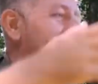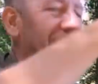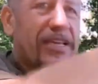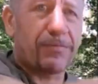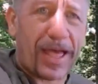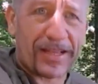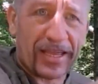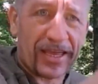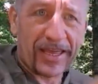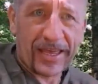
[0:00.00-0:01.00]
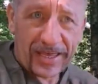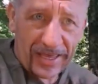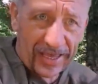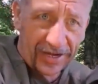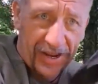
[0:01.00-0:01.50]
back in the bag,
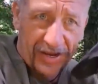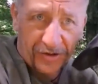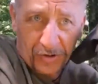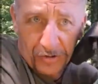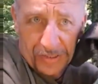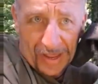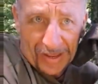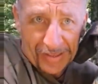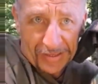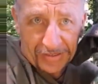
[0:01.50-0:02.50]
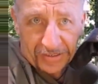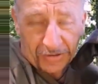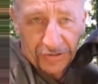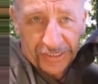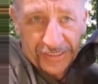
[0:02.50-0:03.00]
and then all that
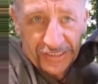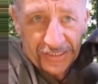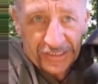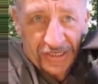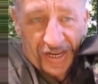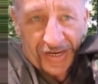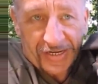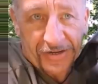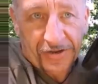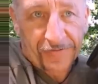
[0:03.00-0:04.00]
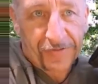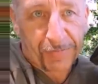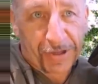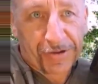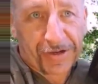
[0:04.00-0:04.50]
goes into the side
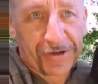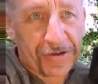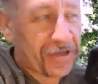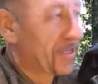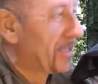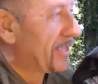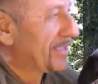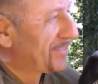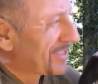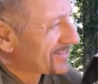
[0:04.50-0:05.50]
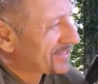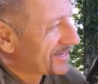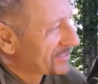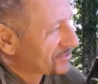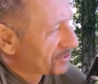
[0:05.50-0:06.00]
of the Bergen. That
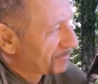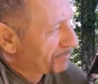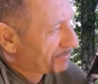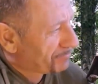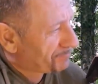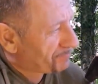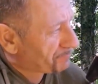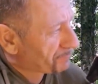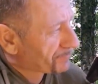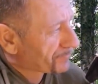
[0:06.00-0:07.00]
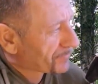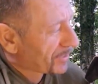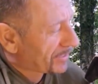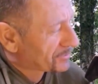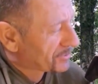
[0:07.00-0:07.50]
takes up,
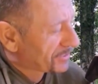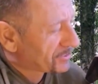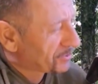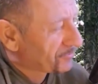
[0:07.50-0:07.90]
I'd say,